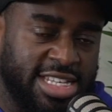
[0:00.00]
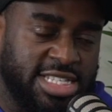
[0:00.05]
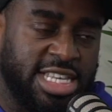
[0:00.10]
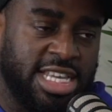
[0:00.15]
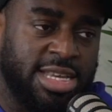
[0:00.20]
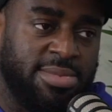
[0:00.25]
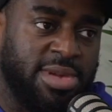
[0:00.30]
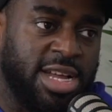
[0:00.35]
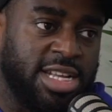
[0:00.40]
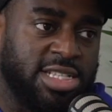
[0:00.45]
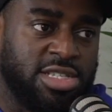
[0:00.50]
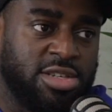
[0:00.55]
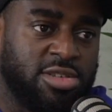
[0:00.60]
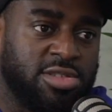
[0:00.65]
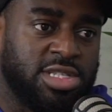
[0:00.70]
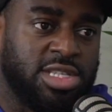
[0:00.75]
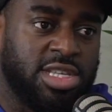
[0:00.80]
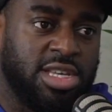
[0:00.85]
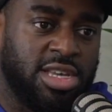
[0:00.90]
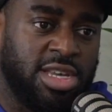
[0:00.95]
a team like
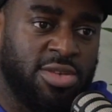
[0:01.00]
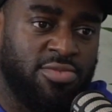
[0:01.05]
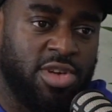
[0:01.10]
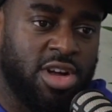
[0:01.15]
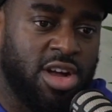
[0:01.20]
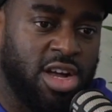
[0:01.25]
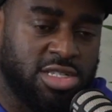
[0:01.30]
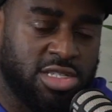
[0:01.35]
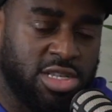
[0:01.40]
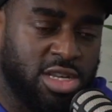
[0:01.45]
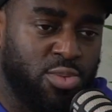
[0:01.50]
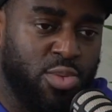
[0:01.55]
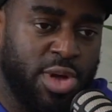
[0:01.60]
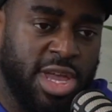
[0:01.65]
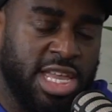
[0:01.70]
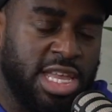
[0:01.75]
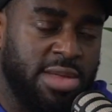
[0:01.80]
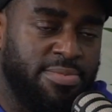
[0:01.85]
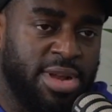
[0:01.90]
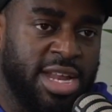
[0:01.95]
Chelsea in regards to the way
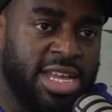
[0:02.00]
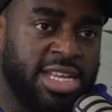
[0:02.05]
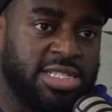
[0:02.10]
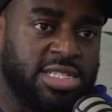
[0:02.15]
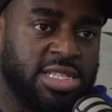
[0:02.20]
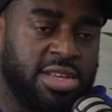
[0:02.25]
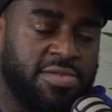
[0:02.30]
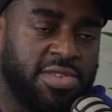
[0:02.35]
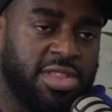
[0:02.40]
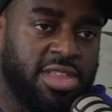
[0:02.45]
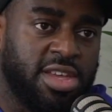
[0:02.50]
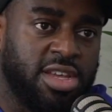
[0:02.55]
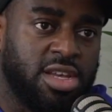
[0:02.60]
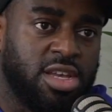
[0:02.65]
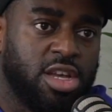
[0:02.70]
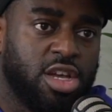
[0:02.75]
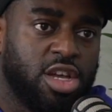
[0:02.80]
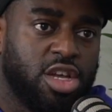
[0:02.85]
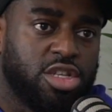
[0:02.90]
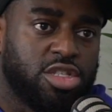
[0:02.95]
he plays and everything.
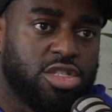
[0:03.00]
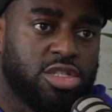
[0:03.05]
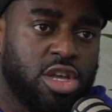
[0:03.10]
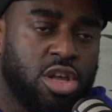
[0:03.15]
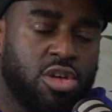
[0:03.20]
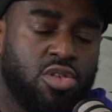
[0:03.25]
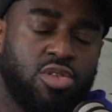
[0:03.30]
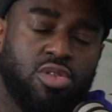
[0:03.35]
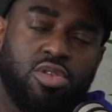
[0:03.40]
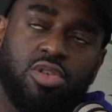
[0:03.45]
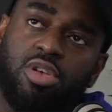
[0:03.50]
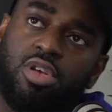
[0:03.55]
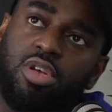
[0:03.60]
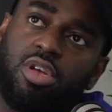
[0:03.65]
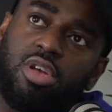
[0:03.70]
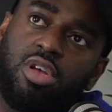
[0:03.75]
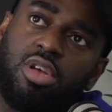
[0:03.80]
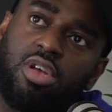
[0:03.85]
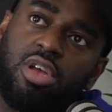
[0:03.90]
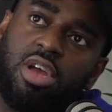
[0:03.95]
So
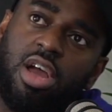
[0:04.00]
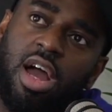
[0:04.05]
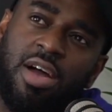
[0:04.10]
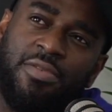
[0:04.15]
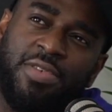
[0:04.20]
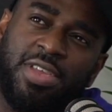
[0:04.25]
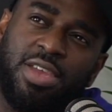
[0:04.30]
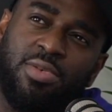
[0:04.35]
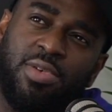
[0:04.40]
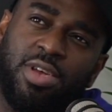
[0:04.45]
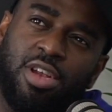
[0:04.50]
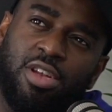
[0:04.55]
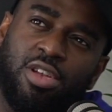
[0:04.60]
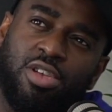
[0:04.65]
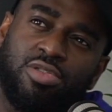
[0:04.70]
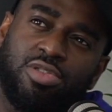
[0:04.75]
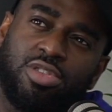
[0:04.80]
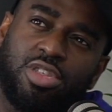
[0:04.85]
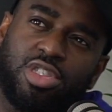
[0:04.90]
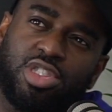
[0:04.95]
I think he went on
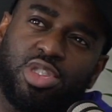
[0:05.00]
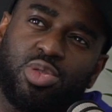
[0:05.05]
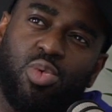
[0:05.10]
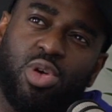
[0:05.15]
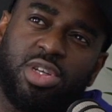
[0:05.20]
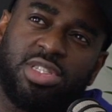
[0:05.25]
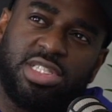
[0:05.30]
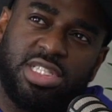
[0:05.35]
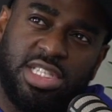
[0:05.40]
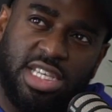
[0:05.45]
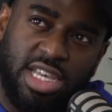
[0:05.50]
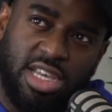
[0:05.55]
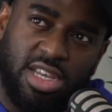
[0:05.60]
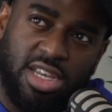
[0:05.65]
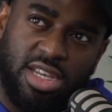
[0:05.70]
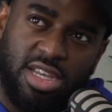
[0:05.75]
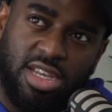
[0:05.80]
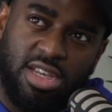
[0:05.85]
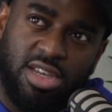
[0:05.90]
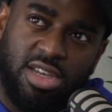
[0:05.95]
loan to Swansea
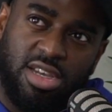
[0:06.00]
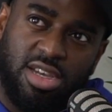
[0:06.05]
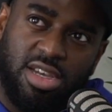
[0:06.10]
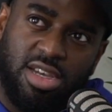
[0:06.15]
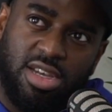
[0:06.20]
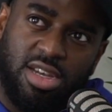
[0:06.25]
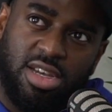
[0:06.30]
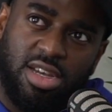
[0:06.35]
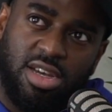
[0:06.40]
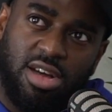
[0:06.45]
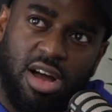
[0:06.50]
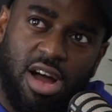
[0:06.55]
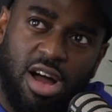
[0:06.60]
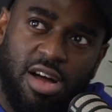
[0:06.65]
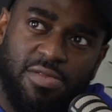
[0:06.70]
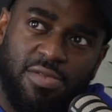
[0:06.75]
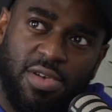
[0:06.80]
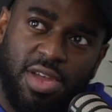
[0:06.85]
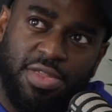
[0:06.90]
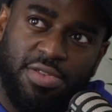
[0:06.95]

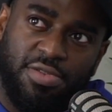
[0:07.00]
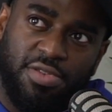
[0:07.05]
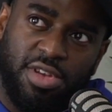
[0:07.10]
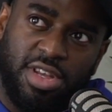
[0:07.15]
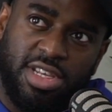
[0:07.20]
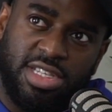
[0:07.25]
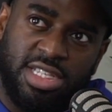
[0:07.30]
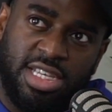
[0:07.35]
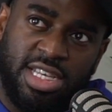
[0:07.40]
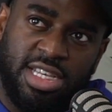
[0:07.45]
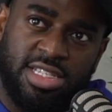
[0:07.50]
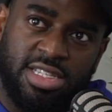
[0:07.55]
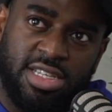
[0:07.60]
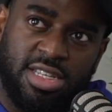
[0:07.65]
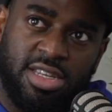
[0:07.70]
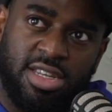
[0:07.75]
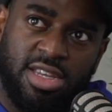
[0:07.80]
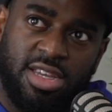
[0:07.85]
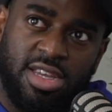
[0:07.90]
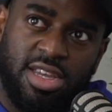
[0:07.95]
halfway through the
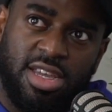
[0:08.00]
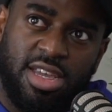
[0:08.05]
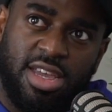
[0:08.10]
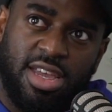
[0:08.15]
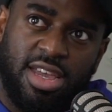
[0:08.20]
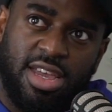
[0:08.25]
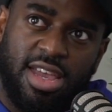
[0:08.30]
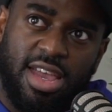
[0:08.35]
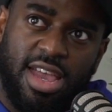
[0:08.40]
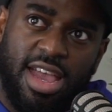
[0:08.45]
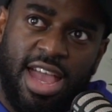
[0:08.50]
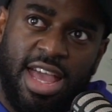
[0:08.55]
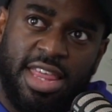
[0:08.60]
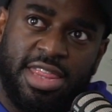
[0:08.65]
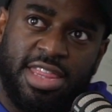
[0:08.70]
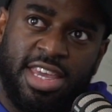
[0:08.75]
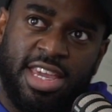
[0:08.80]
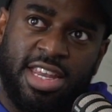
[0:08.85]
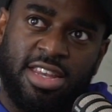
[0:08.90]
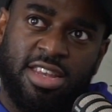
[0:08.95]
season.
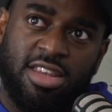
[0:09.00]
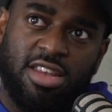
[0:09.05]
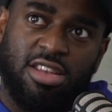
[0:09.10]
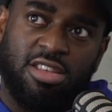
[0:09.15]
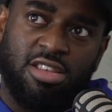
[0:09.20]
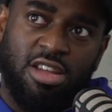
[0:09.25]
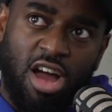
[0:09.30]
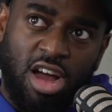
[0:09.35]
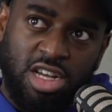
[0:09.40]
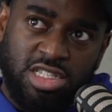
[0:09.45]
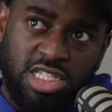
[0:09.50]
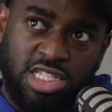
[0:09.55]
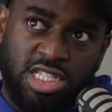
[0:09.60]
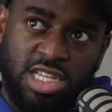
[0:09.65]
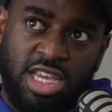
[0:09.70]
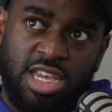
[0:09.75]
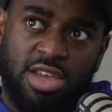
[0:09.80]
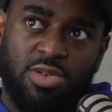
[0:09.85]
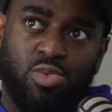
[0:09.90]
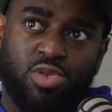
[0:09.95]
And then last
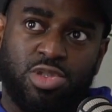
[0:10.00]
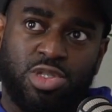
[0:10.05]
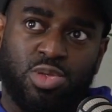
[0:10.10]
season